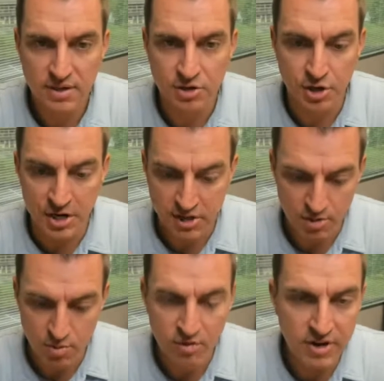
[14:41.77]
You're either
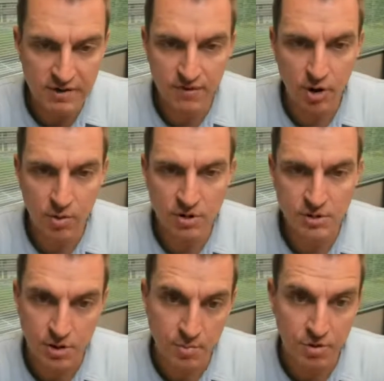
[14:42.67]
moving forwards
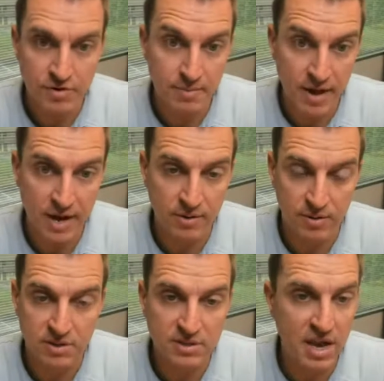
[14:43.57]
or you're moving
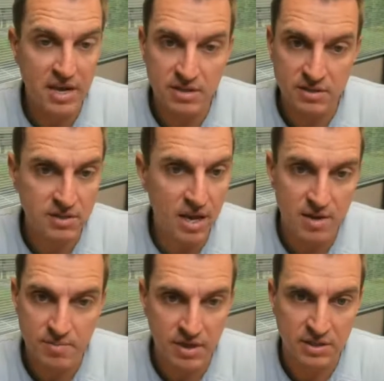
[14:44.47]
backwards. Staying the
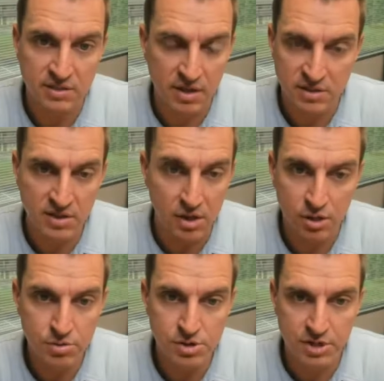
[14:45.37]
same is an
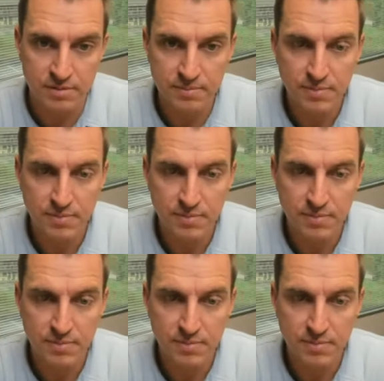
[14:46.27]
illusion.